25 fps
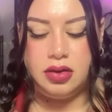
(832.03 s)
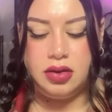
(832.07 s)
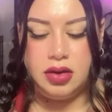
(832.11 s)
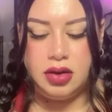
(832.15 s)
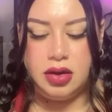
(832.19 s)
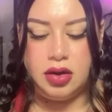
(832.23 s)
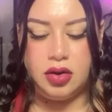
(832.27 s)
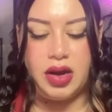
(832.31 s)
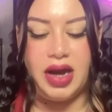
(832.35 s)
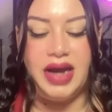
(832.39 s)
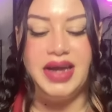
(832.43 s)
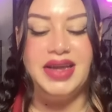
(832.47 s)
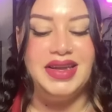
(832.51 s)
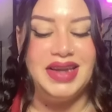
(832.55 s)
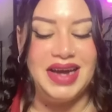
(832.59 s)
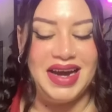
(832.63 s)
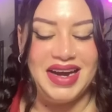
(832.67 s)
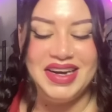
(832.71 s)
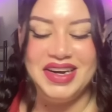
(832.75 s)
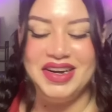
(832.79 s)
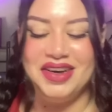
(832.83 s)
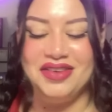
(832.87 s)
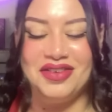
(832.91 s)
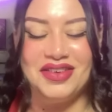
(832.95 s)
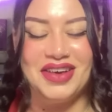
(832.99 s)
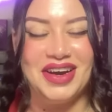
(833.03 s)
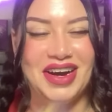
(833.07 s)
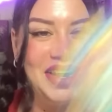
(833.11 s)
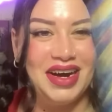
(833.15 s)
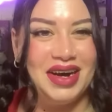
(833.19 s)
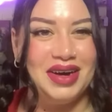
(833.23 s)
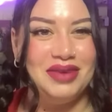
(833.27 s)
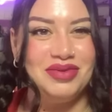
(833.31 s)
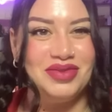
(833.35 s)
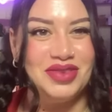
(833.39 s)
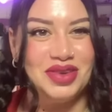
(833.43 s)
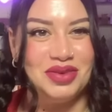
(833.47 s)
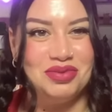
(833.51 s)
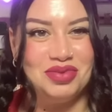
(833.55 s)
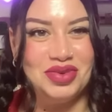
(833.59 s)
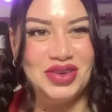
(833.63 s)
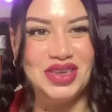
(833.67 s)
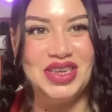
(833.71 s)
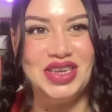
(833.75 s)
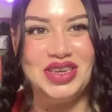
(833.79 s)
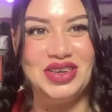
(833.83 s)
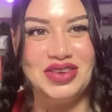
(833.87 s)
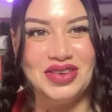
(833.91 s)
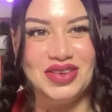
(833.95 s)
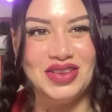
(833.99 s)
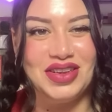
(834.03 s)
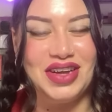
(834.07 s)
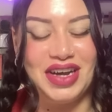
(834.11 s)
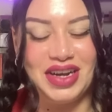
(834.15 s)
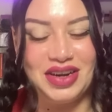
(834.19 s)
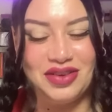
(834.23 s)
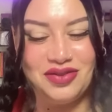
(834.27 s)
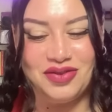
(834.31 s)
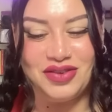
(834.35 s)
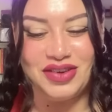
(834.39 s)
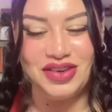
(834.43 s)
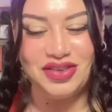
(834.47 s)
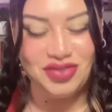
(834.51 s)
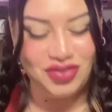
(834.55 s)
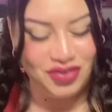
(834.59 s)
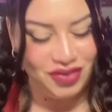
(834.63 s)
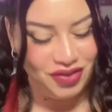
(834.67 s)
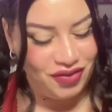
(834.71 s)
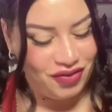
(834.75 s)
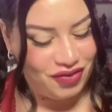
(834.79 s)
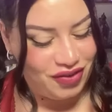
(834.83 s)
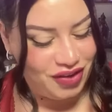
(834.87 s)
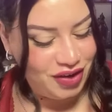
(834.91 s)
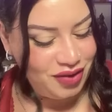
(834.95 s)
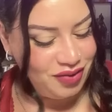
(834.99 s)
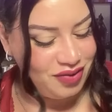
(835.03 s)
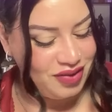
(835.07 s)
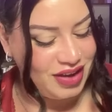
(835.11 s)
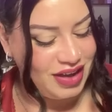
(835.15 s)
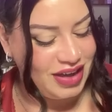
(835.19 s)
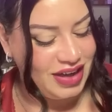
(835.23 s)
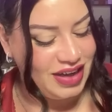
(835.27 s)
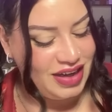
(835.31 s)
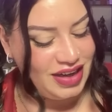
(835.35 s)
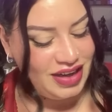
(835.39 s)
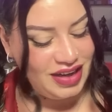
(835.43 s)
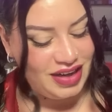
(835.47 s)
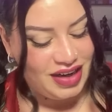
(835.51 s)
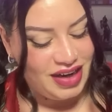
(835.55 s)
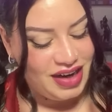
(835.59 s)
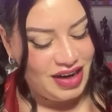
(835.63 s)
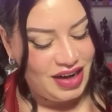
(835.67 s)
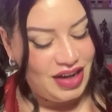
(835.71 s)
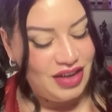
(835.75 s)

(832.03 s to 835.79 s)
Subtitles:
Okay, Nine of Cups, and bring you a lot of wish fulfillment.